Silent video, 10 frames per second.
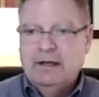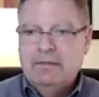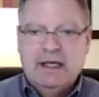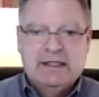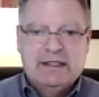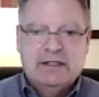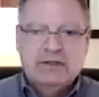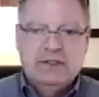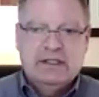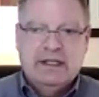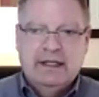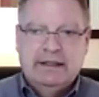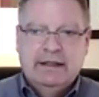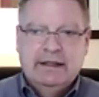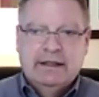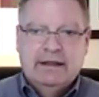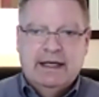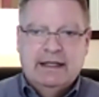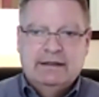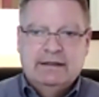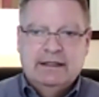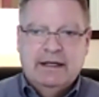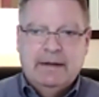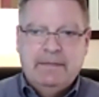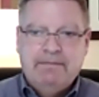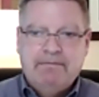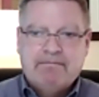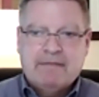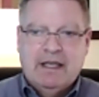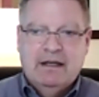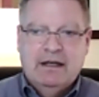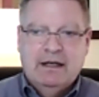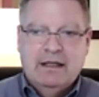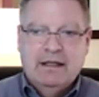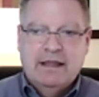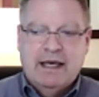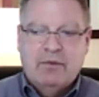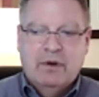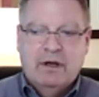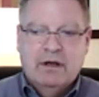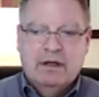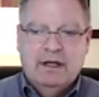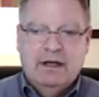essentially saying that that we're